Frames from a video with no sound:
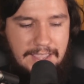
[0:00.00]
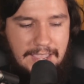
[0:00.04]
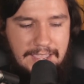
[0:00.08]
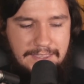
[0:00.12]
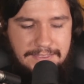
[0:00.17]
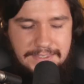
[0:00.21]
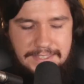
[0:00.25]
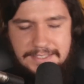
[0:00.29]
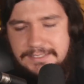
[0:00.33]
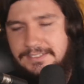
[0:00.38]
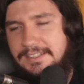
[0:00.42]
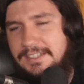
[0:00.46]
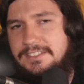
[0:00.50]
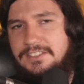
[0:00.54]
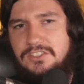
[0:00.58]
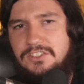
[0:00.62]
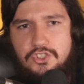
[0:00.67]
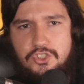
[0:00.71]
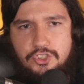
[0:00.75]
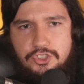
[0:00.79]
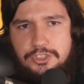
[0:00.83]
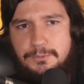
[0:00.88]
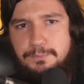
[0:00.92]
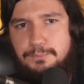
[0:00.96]
And this
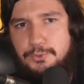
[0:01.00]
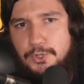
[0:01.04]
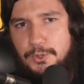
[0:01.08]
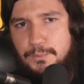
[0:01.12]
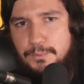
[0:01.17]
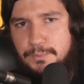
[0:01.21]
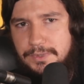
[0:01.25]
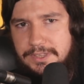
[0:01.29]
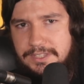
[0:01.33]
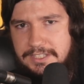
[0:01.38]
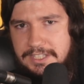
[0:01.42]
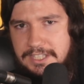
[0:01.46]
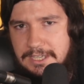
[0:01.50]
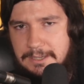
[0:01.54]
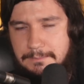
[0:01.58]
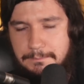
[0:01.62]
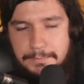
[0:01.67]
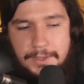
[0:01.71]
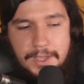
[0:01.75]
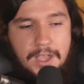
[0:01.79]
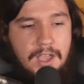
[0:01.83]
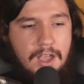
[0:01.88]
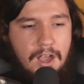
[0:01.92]
isn't just a problem with GIMP.